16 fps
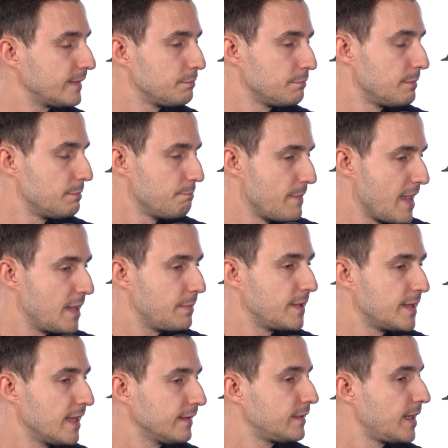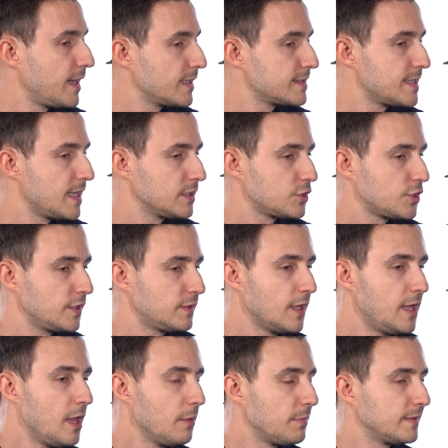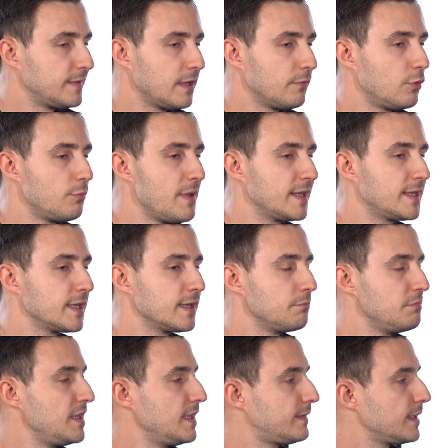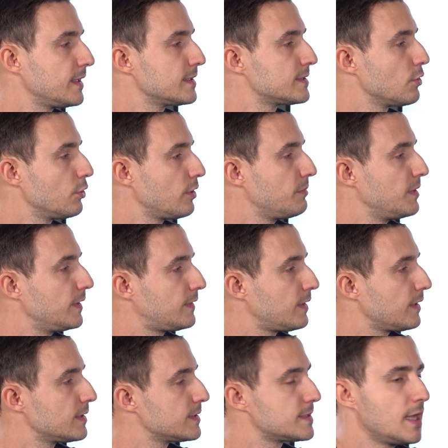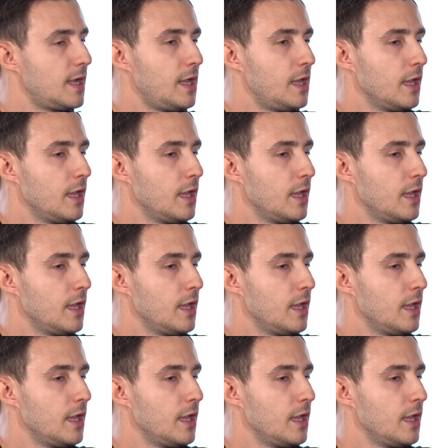maybe not in an Excel sheet, but they were making meetings on meetings,